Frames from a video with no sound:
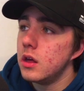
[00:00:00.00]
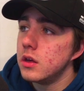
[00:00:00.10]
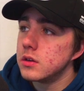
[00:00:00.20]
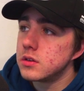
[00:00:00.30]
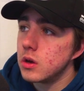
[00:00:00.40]

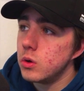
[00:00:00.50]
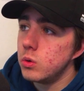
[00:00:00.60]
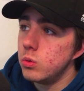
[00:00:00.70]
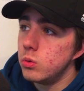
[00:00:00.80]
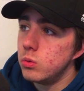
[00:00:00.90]

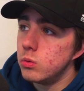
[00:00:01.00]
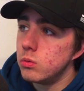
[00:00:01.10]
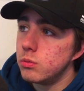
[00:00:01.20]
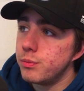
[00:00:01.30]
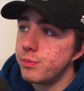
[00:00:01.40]
So
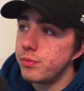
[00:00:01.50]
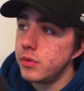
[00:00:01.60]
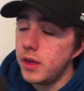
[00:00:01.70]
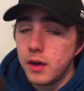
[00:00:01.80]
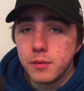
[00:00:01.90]

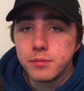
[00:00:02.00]
yeah,